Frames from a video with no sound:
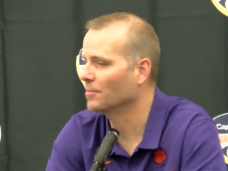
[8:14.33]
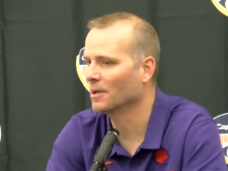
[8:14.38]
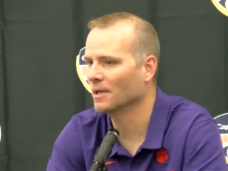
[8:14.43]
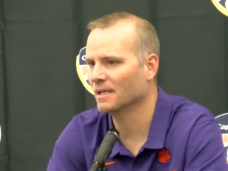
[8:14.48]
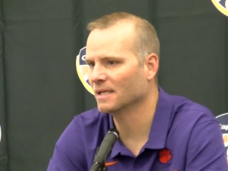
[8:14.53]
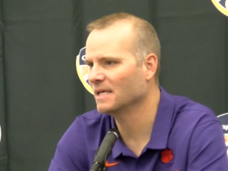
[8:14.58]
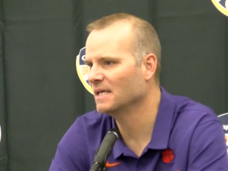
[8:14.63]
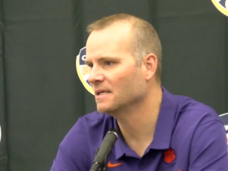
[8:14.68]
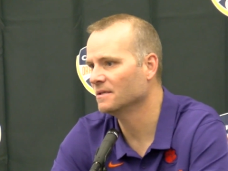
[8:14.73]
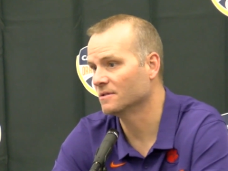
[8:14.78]

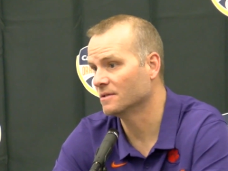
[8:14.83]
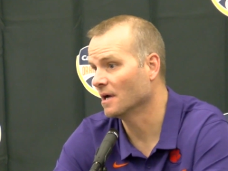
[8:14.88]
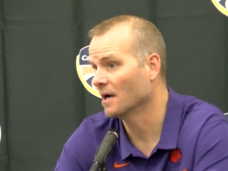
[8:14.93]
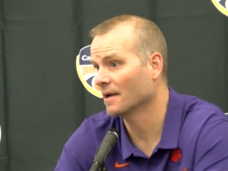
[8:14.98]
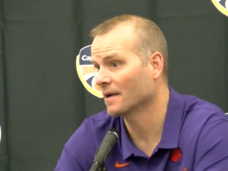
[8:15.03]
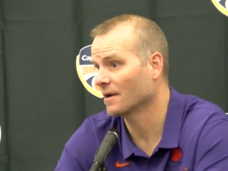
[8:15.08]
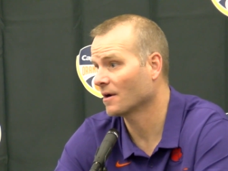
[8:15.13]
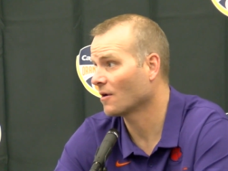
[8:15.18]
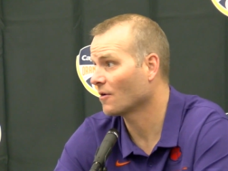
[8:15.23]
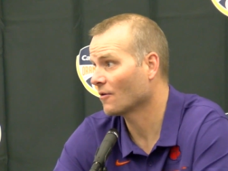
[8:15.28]
But he's
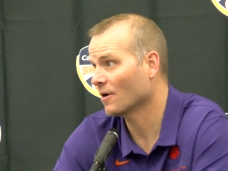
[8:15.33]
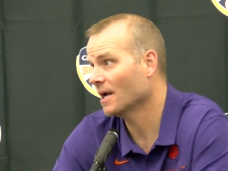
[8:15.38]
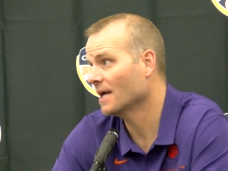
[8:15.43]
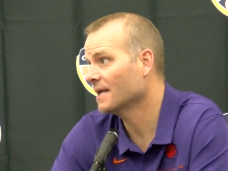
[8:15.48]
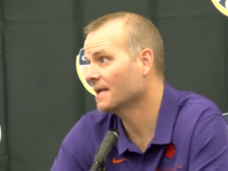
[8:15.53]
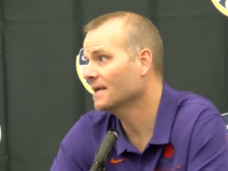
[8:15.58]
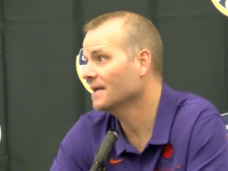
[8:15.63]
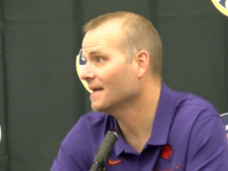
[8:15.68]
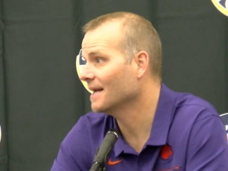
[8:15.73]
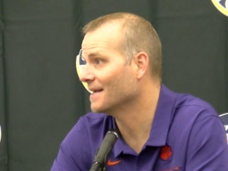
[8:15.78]
done it
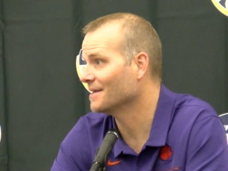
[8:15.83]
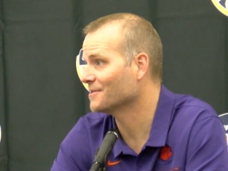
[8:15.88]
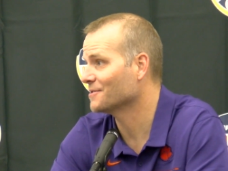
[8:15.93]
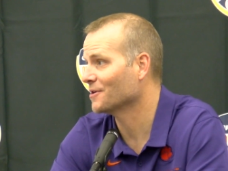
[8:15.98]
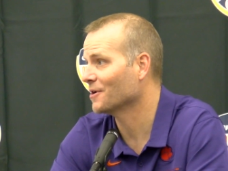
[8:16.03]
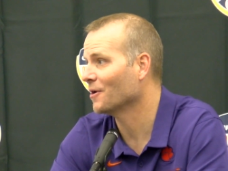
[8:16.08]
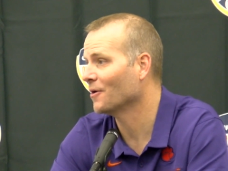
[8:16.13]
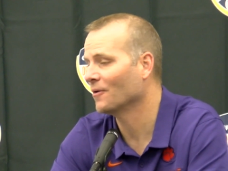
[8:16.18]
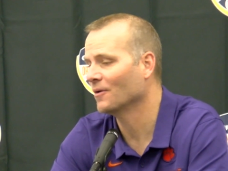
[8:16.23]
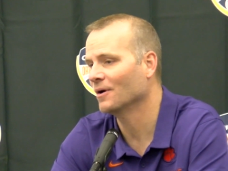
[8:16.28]
already, and
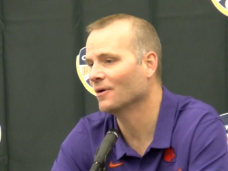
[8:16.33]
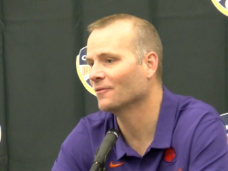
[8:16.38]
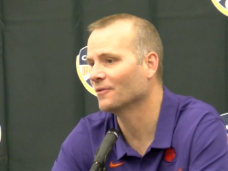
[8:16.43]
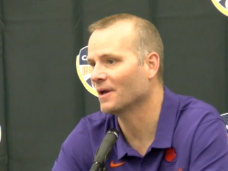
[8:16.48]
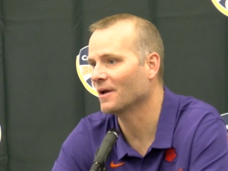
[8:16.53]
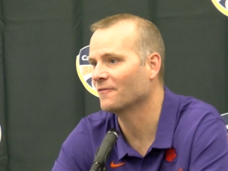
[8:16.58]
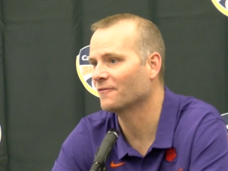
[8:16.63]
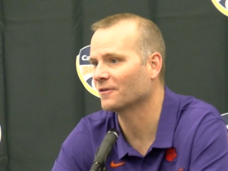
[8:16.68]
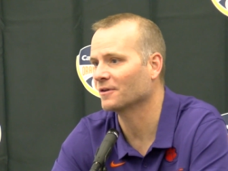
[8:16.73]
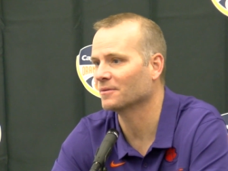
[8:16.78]
so he'll
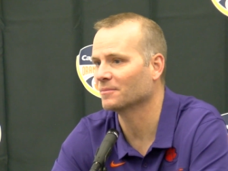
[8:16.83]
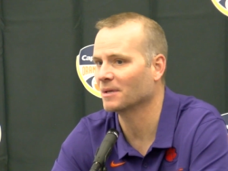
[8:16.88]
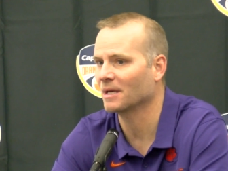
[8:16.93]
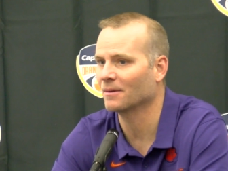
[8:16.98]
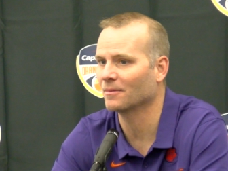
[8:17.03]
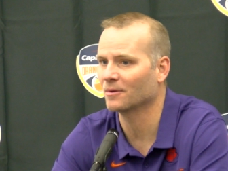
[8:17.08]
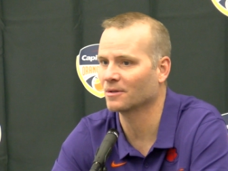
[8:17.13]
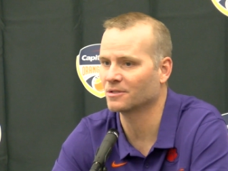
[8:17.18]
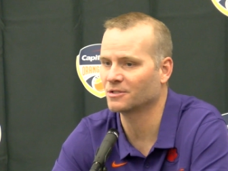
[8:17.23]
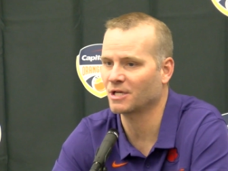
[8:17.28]
definitely be
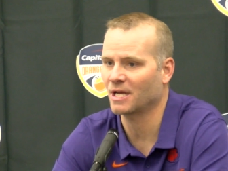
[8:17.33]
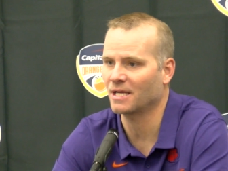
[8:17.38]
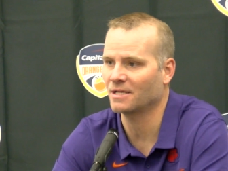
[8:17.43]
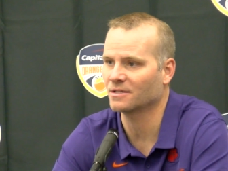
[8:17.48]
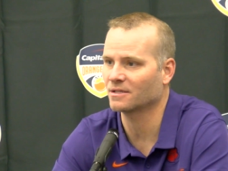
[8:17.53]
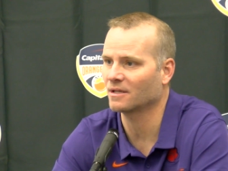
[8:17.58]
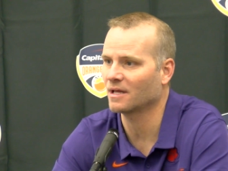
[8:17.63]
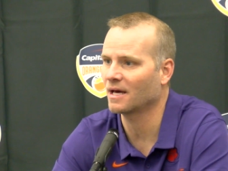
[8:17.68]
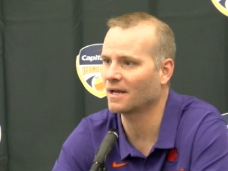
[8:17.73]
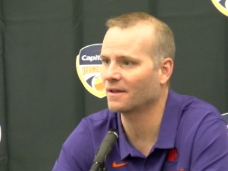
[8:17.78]
able to
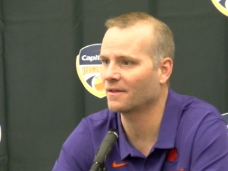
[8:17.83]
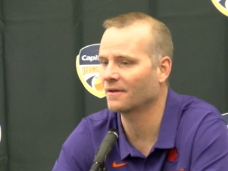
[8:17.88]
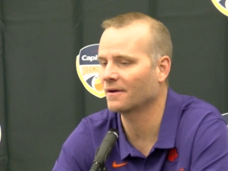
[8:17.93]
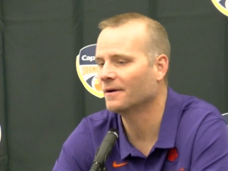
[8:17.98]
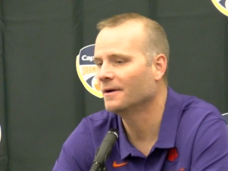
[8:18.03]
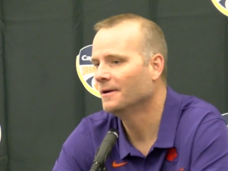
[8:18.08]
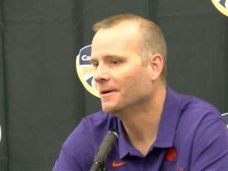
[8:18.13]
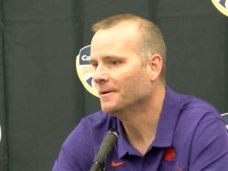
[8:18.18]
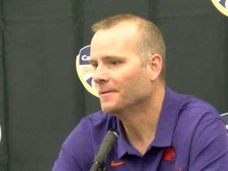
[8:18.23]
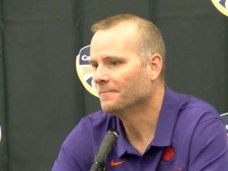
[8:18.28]
change a lot of
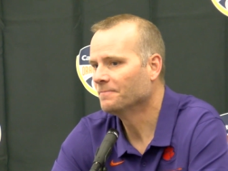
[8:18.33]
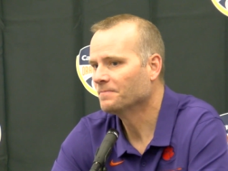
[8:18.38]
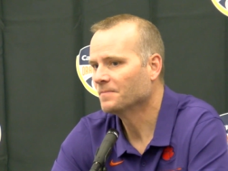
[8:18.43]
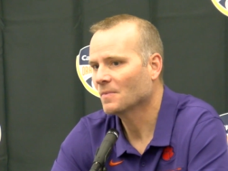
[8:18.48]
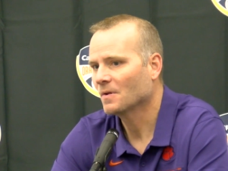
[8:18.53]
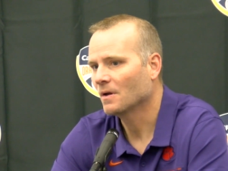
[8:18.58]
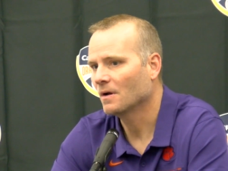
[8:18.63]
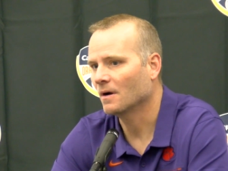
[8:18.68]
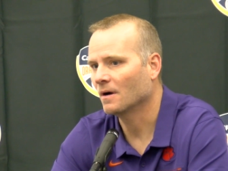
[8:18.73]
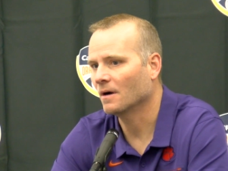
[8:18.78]
the
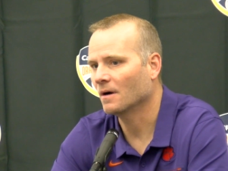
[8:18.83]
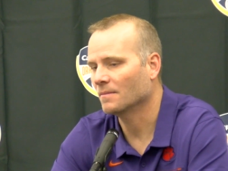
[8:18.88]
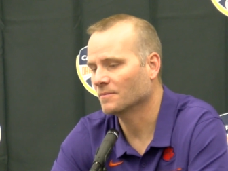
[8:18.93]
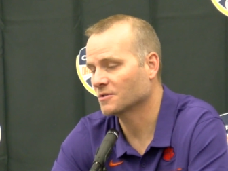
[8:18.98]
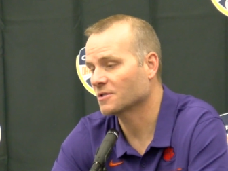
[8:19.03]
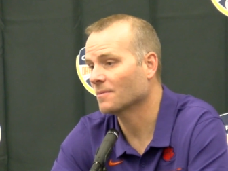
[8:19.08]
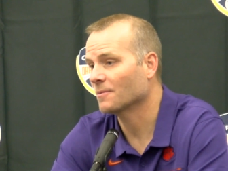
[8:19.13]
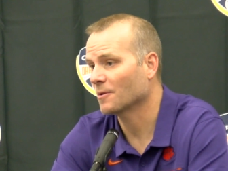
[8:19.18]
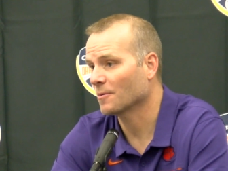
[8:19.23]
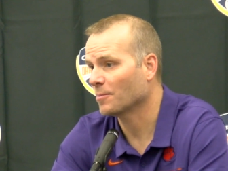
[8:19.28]

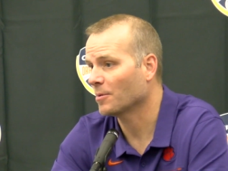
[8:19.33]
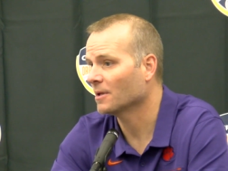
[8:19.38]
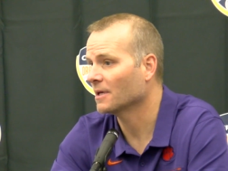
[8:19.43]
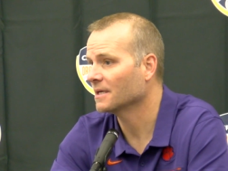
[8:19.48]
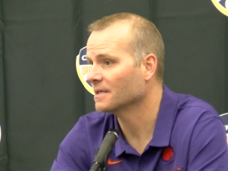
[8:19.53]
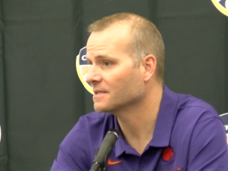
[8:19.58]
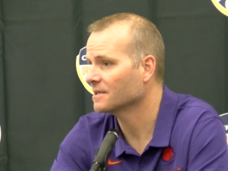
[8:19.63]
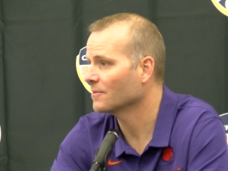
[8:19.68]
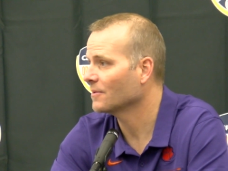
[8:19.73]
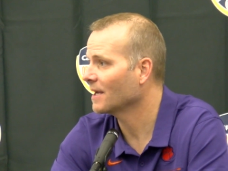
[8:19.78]
some of the
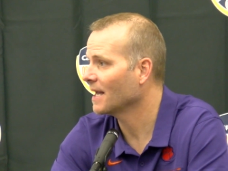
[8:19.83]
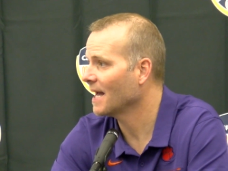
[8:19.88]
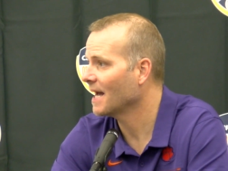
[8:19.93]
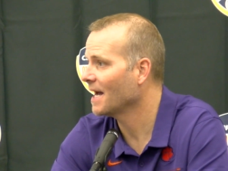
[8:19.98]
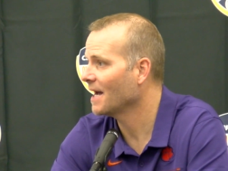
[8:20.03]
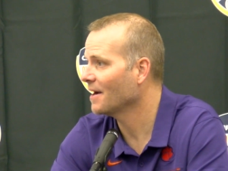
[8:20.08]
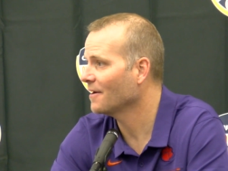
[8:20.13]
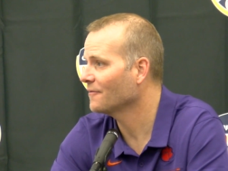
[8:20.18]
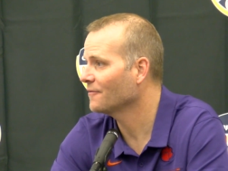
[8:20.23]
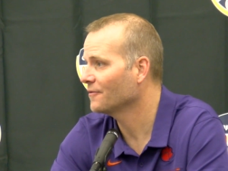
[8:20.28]
plays that we
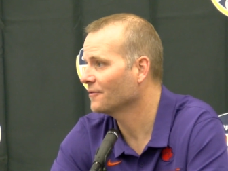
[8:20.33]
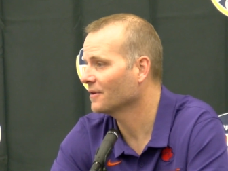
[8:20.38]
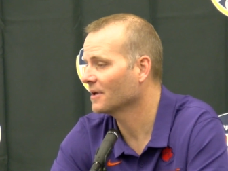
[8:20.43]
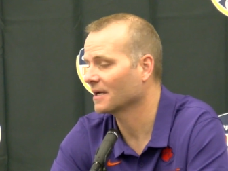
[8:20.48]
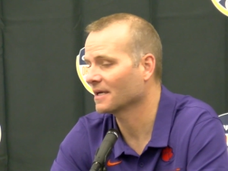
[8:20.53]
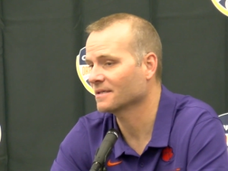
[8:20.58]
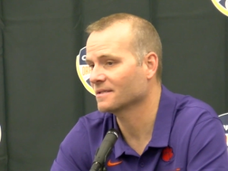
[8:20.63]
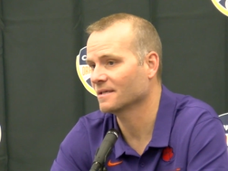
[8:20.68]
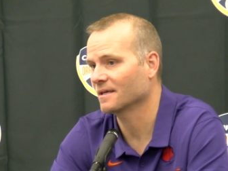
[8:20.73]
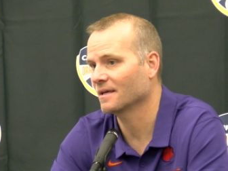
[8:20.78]
have,
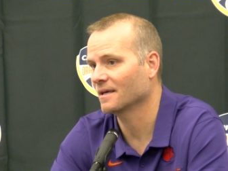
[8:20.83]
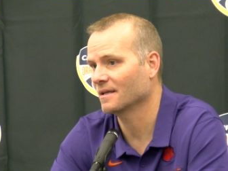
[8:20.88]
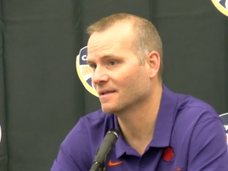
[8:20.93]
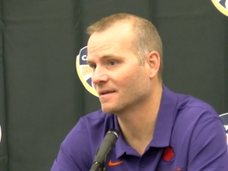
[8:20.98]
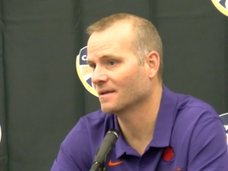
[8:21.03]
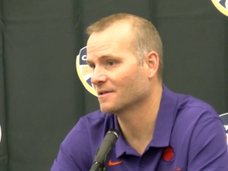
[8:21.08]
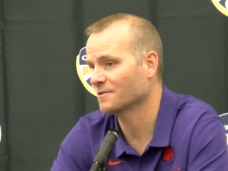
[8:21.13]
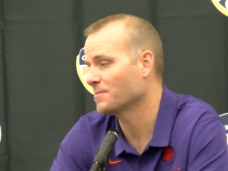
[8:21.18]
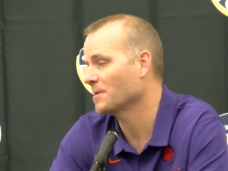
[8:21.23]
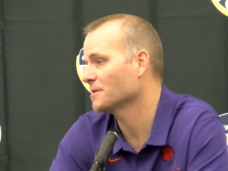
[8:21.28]
like I said,
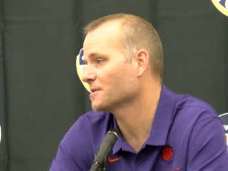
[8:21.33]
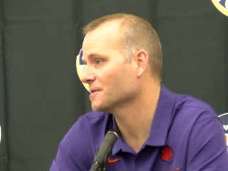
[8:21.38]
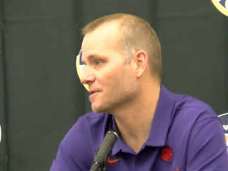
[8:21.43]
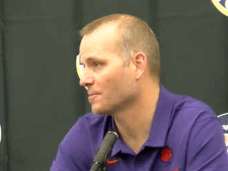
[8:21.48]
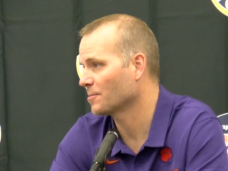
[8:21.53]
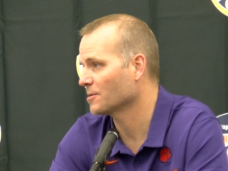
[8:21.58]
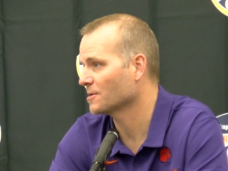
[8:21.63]
and especially the